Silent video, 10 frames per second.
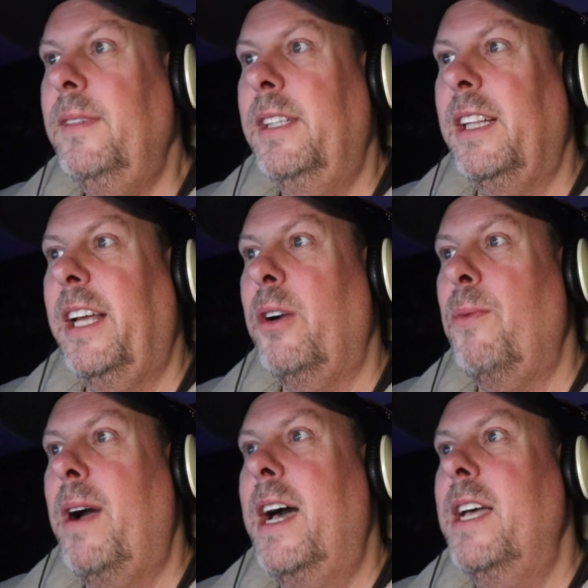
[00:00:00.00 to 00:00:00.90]
The later
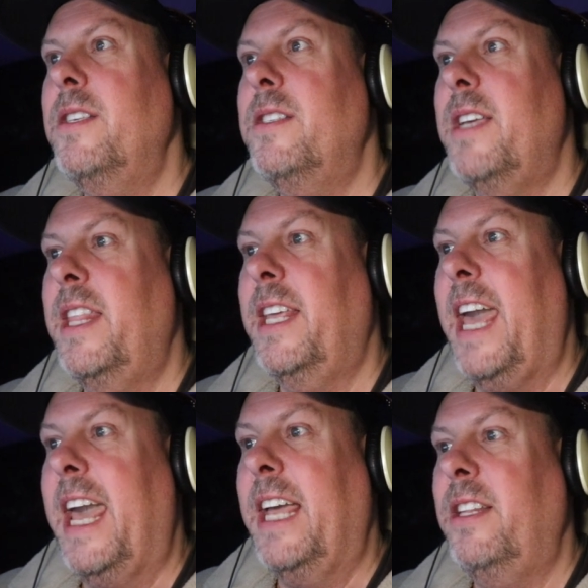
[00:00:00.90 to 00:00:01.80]
rise and the
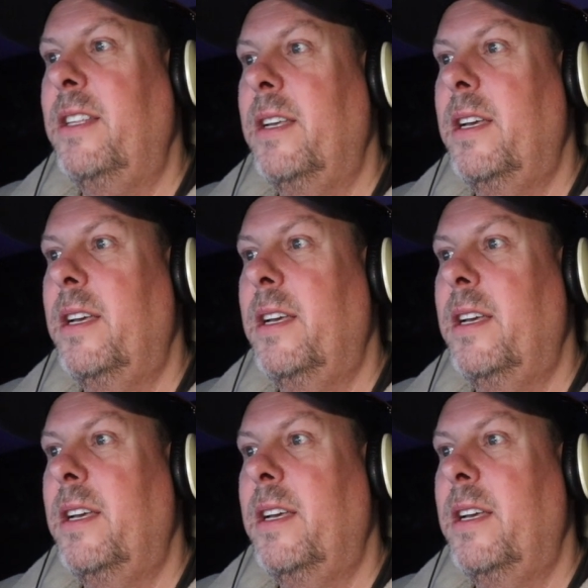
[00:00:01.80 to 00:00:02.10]
gain.